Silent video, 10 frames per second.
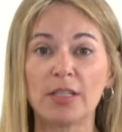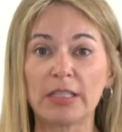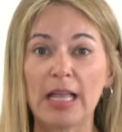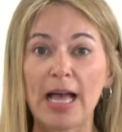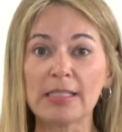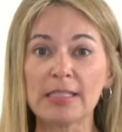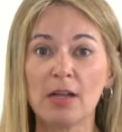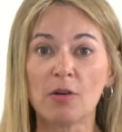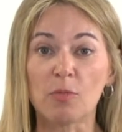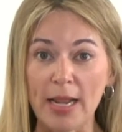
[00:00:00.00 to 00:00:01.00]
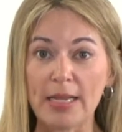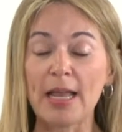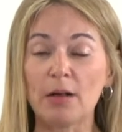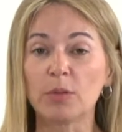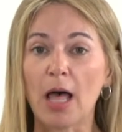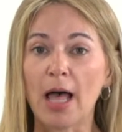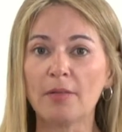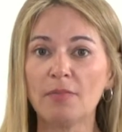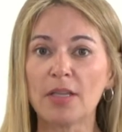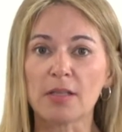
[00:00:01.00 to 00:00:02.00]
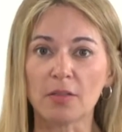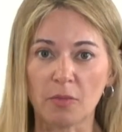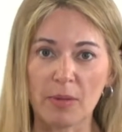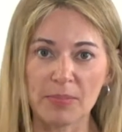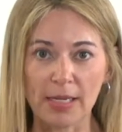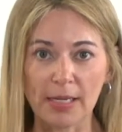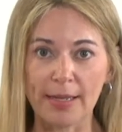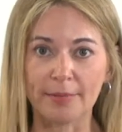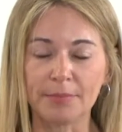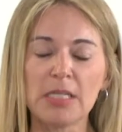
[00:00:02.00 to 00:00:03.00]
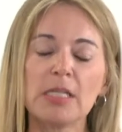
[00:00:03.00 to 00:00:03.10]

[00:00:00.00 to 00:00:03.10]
the class right now live is on the website now.